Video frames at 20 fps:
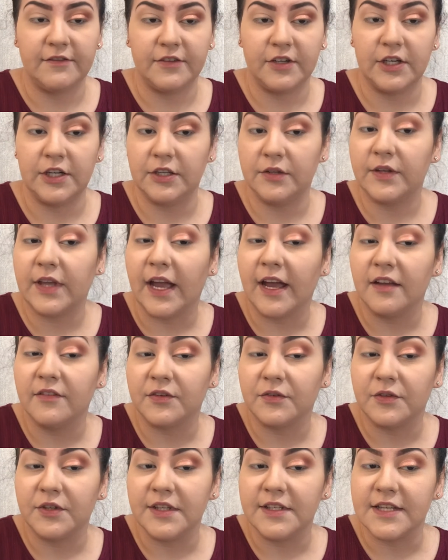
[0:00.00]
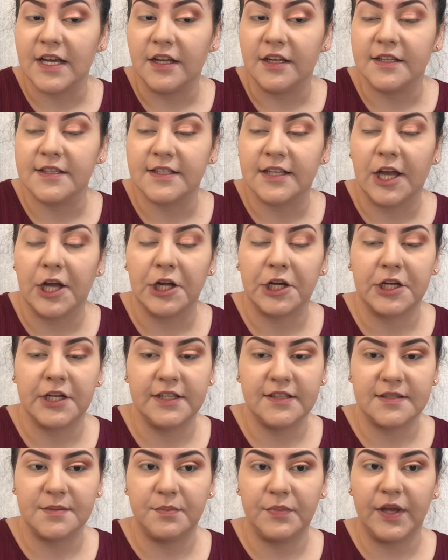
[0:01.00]
ever. You can't even really tell it's a cut
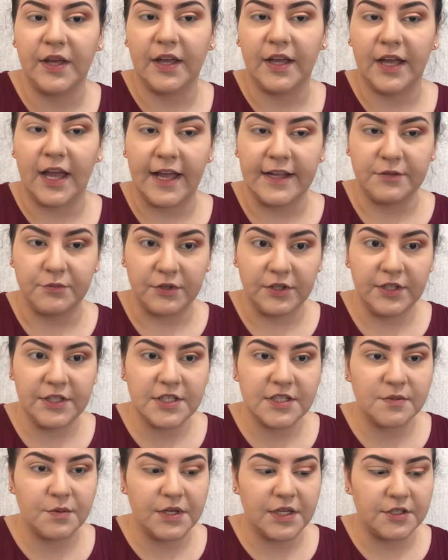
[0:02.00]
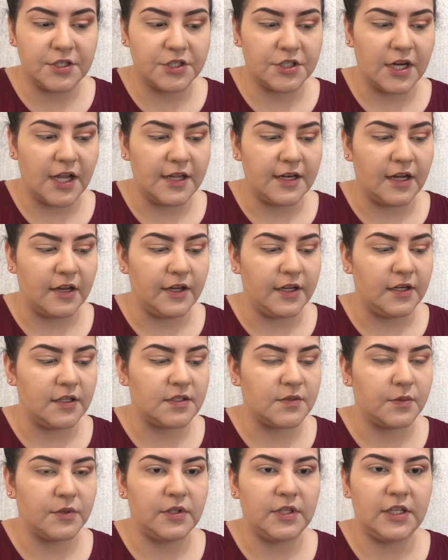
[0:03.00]
crease, but I really just wanted to try it out and
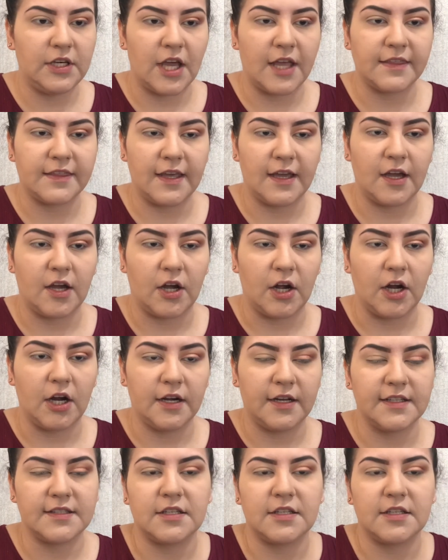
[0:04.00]
it's really not that hard.